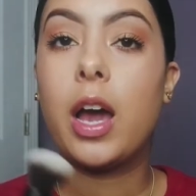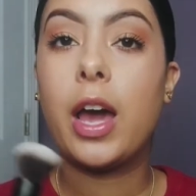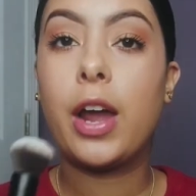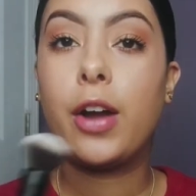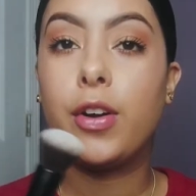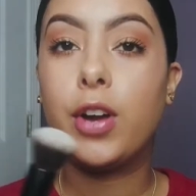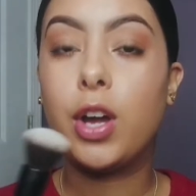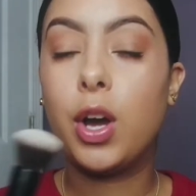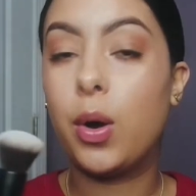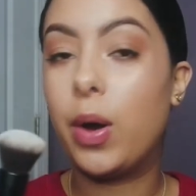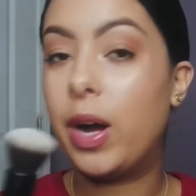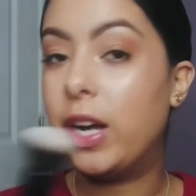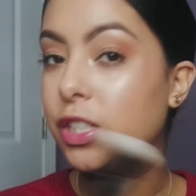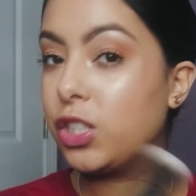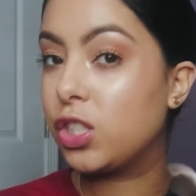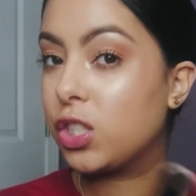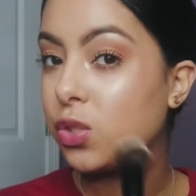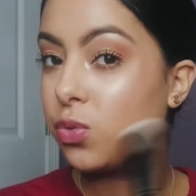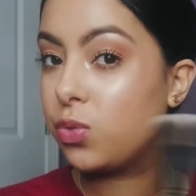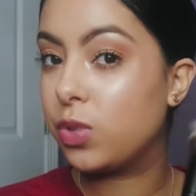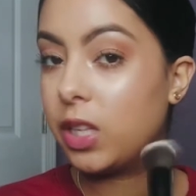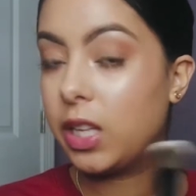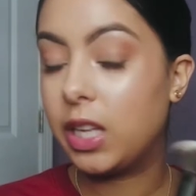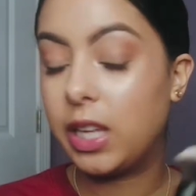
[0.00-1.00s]
I don't know, I
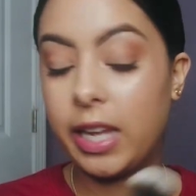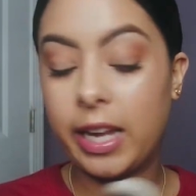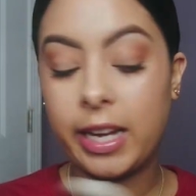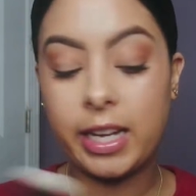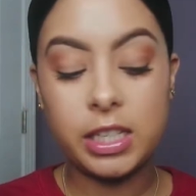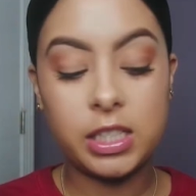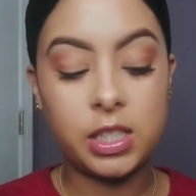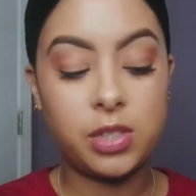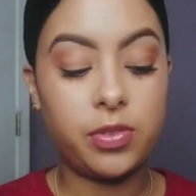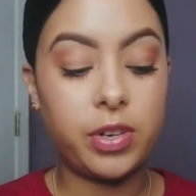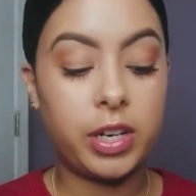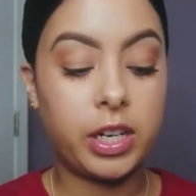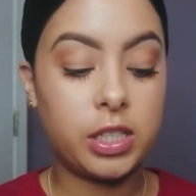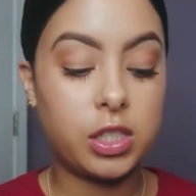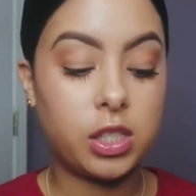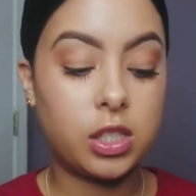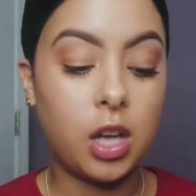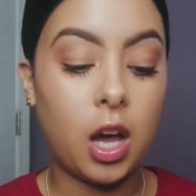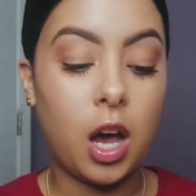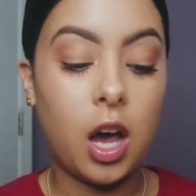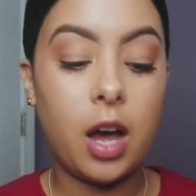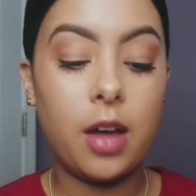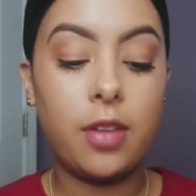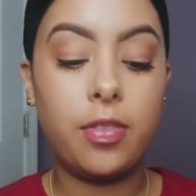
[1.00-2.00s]
just really like it. It's very
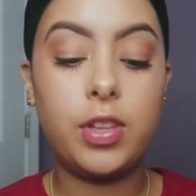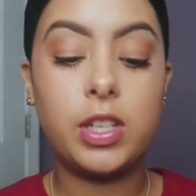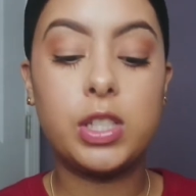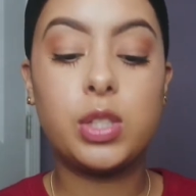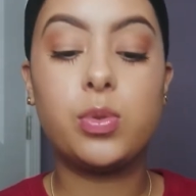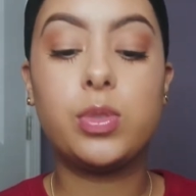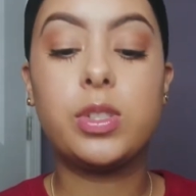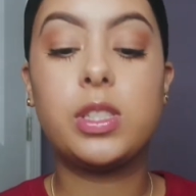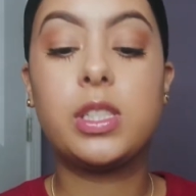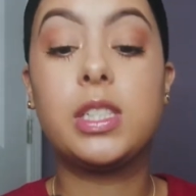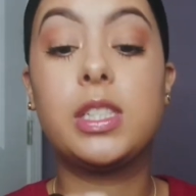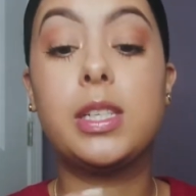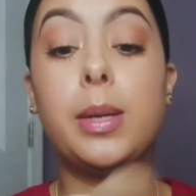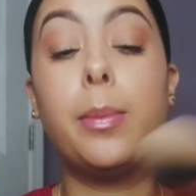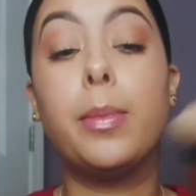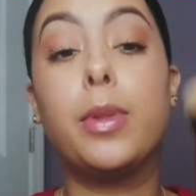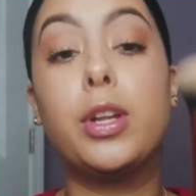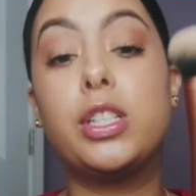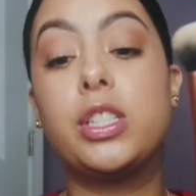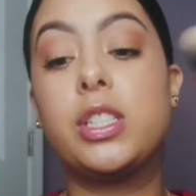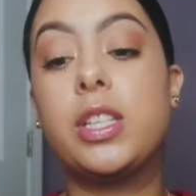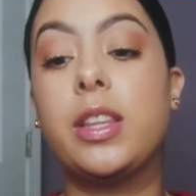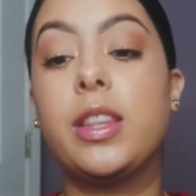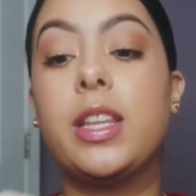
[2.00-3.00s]
soft. This one's
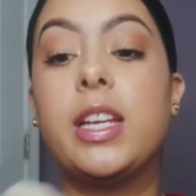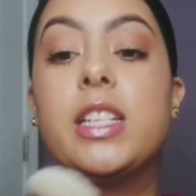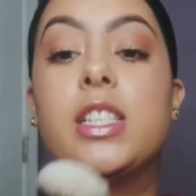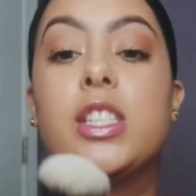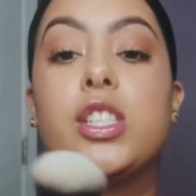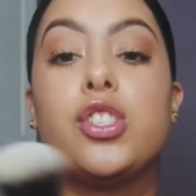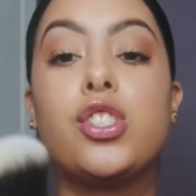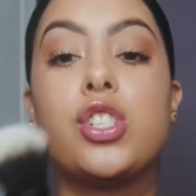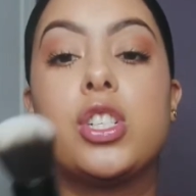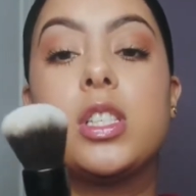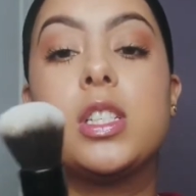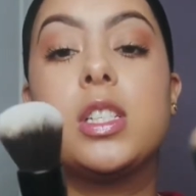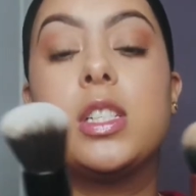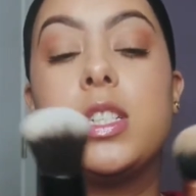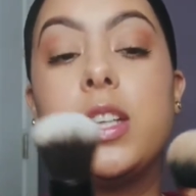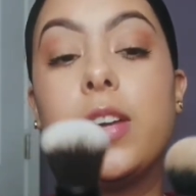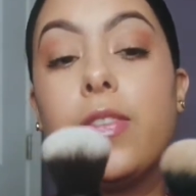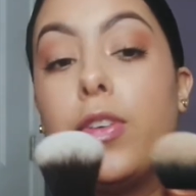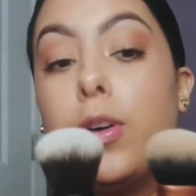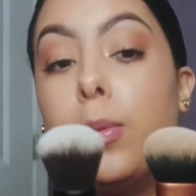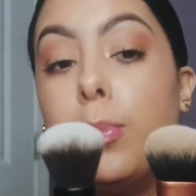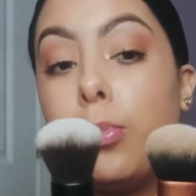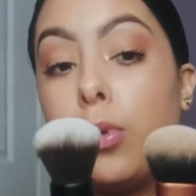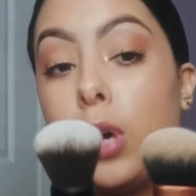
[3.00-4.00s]
similar to this. It's just a
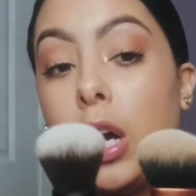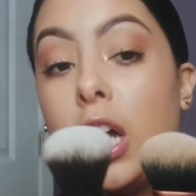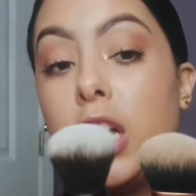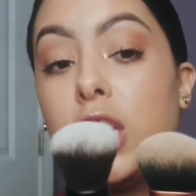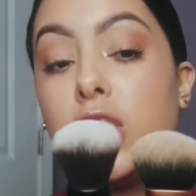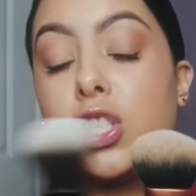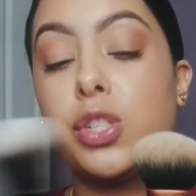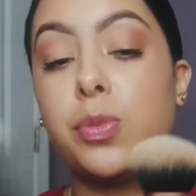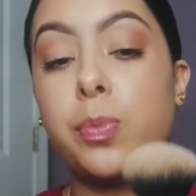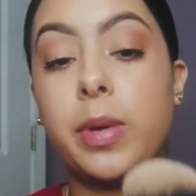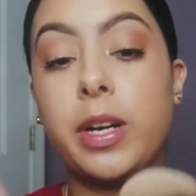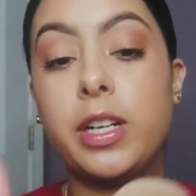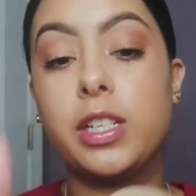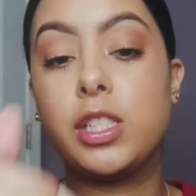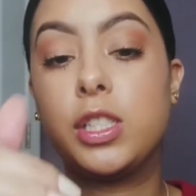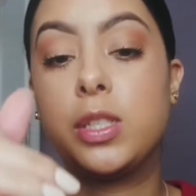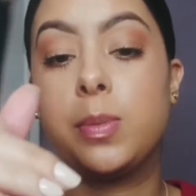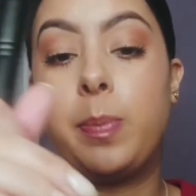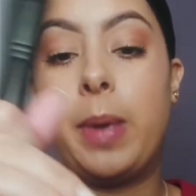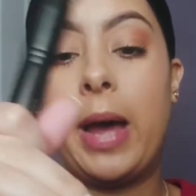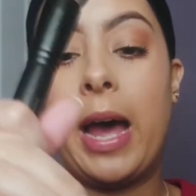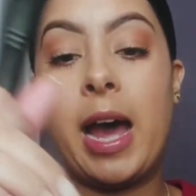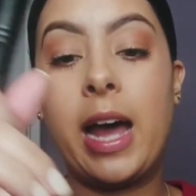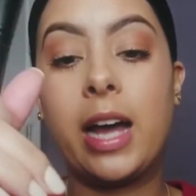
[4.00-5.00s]
different brush, but
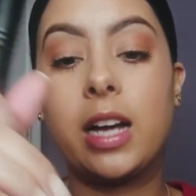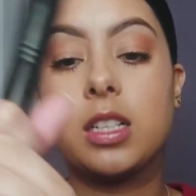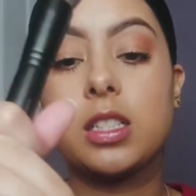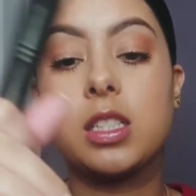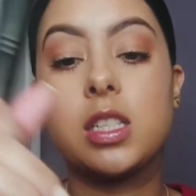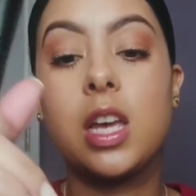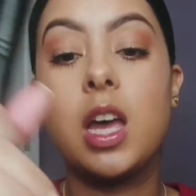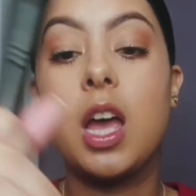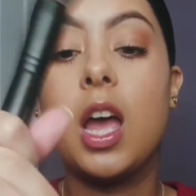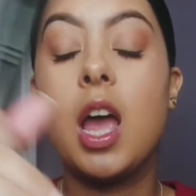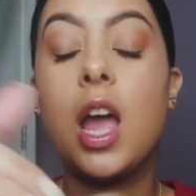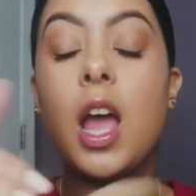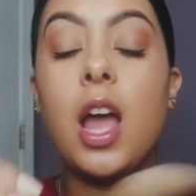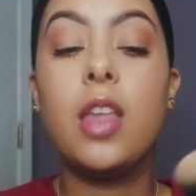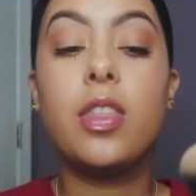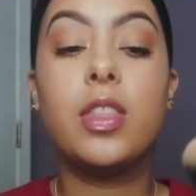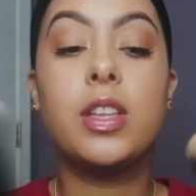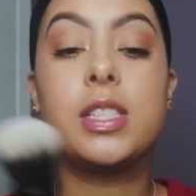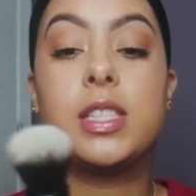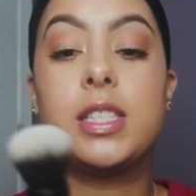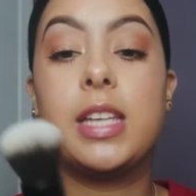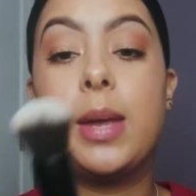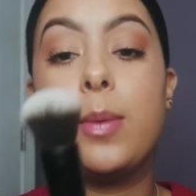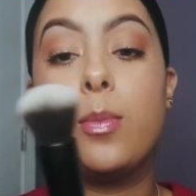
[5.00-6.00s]
it's packed
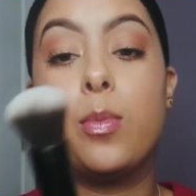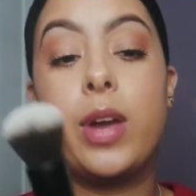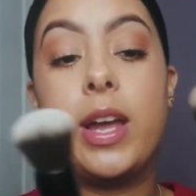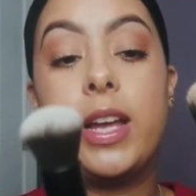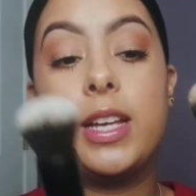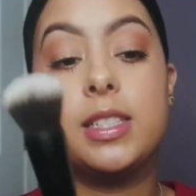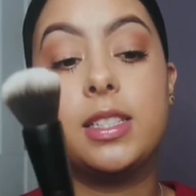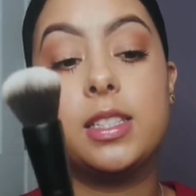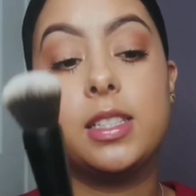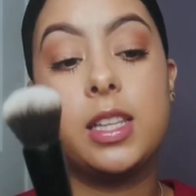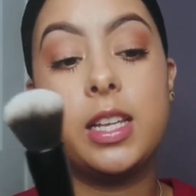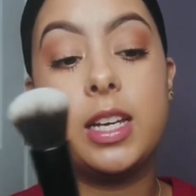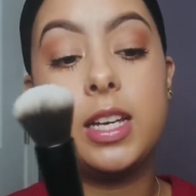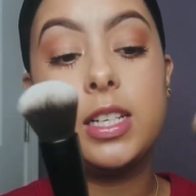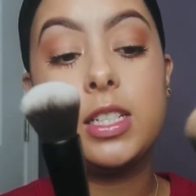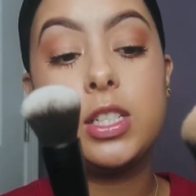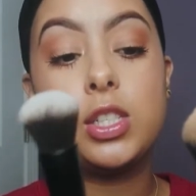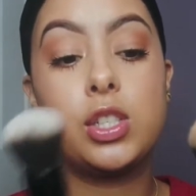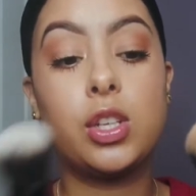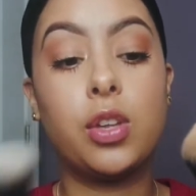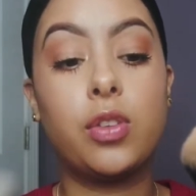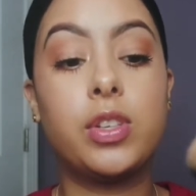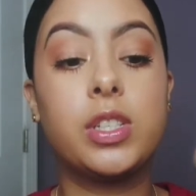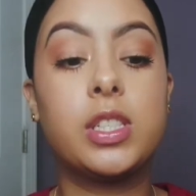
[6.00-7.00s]
the same way as
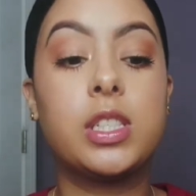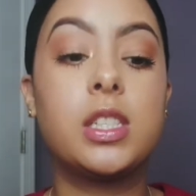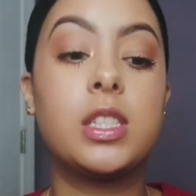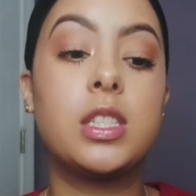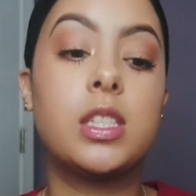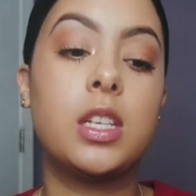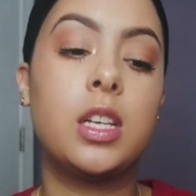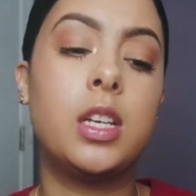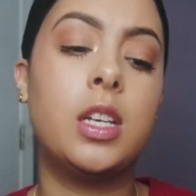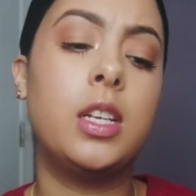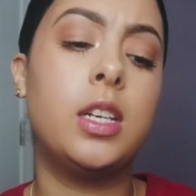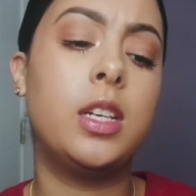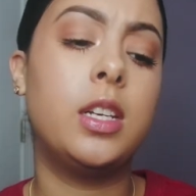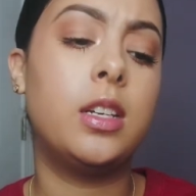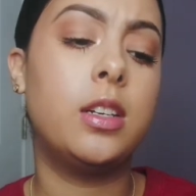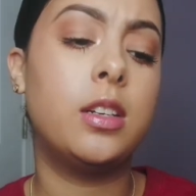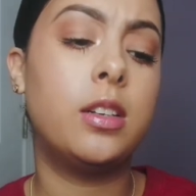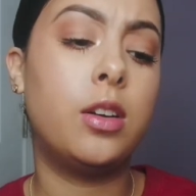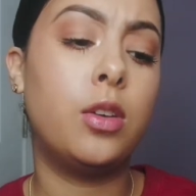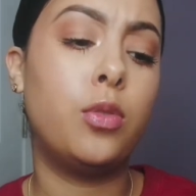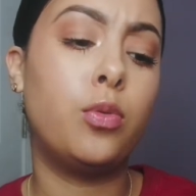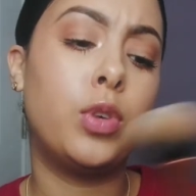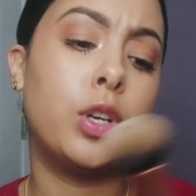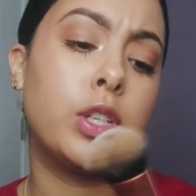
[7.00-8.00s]
this. So this is a
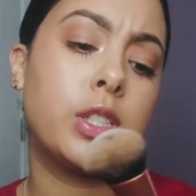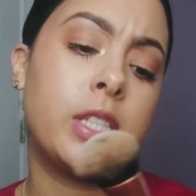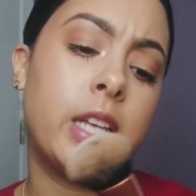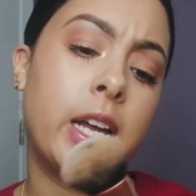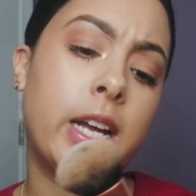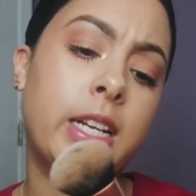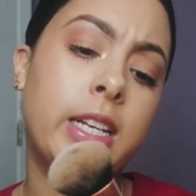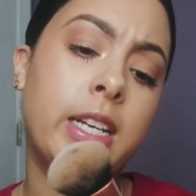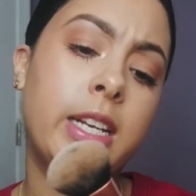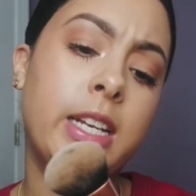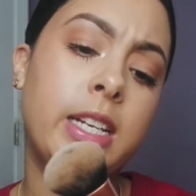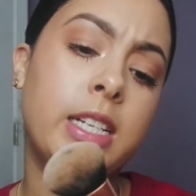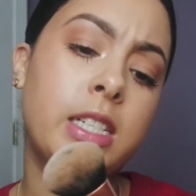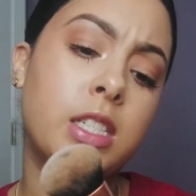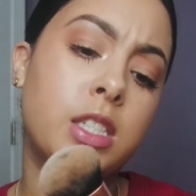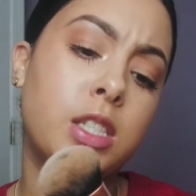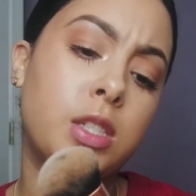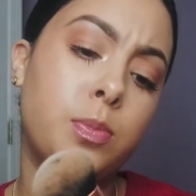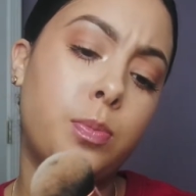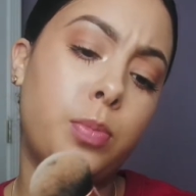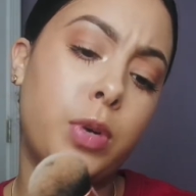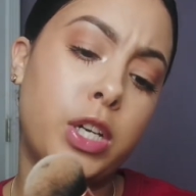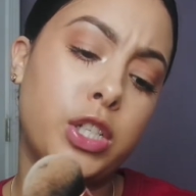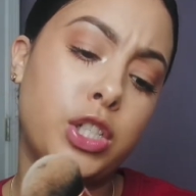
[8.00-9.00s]
Real
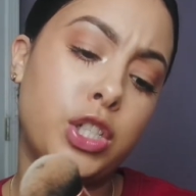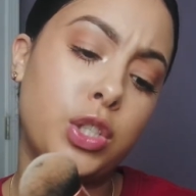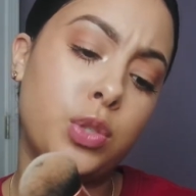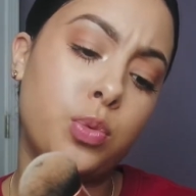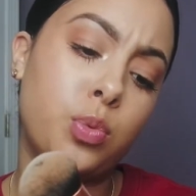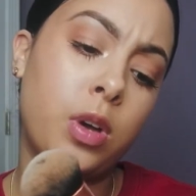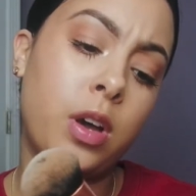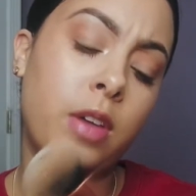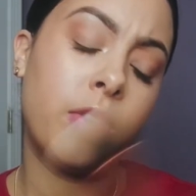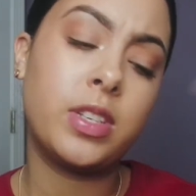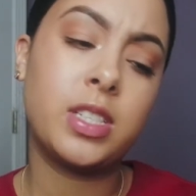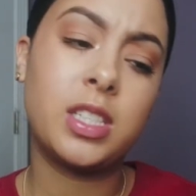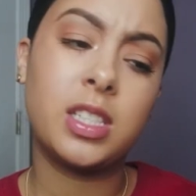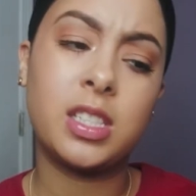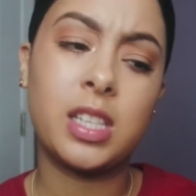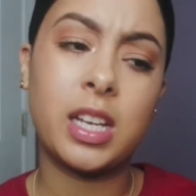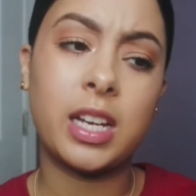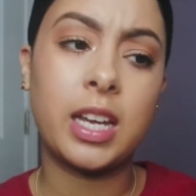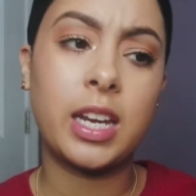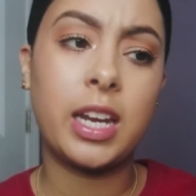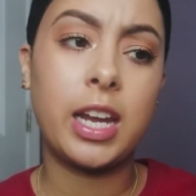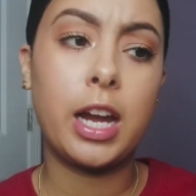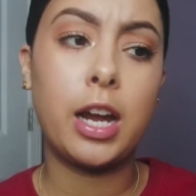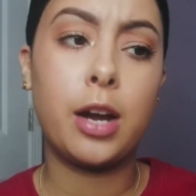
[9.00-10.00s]
Techniques brush as well. This is
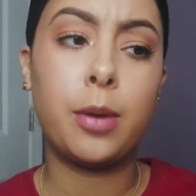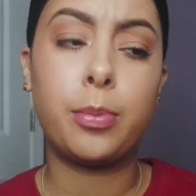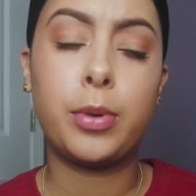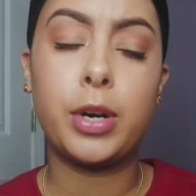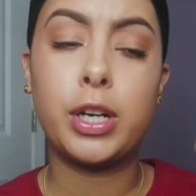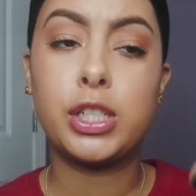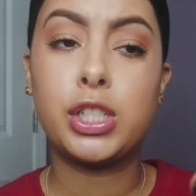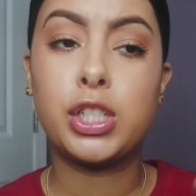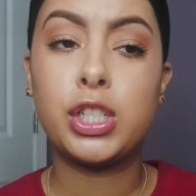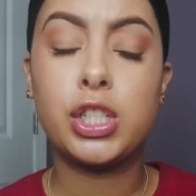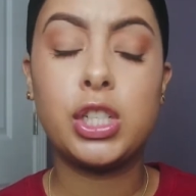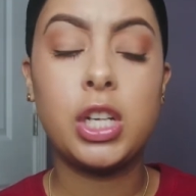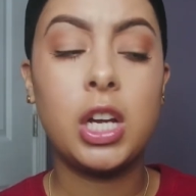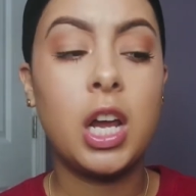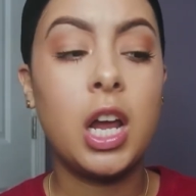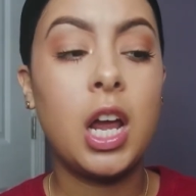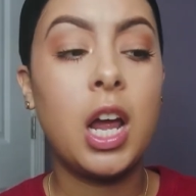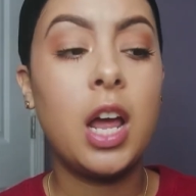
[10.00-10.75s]
like an airbrush